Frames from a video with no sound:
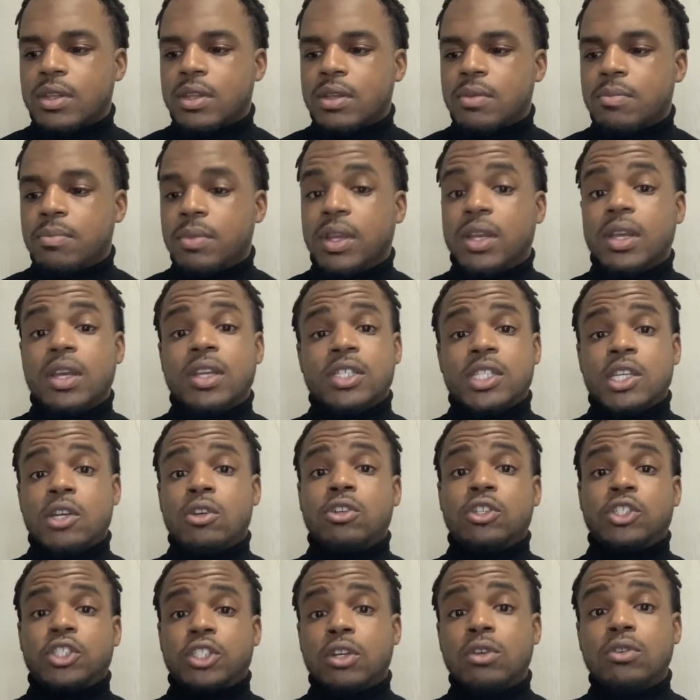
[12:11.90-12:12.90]
because they're
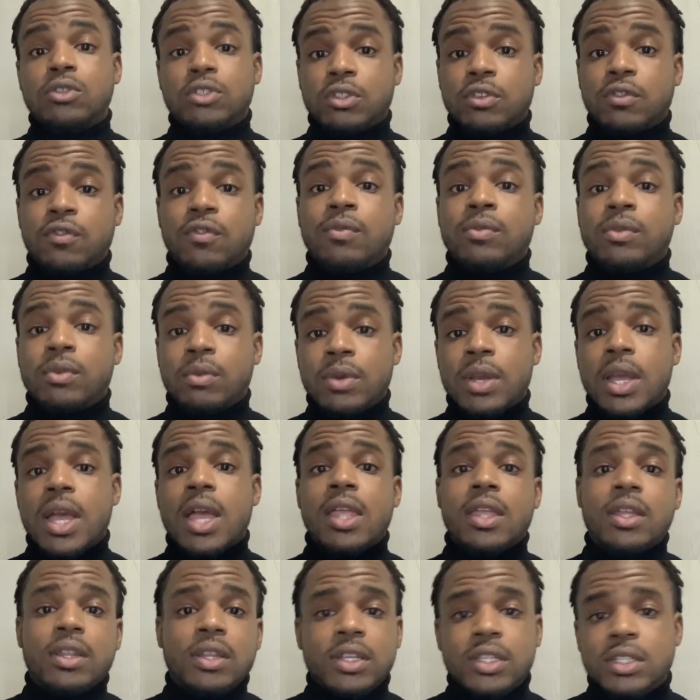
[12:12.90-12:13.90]
sheltered from the
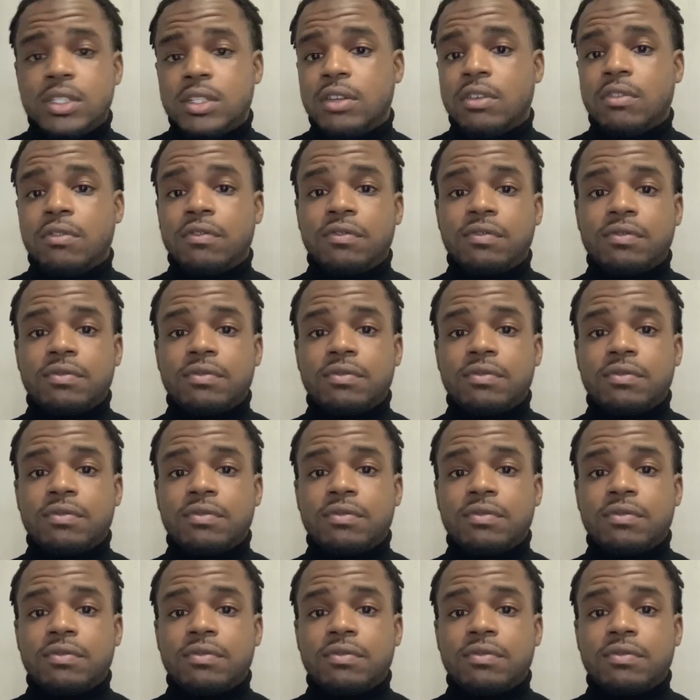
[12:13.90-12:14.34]
realities of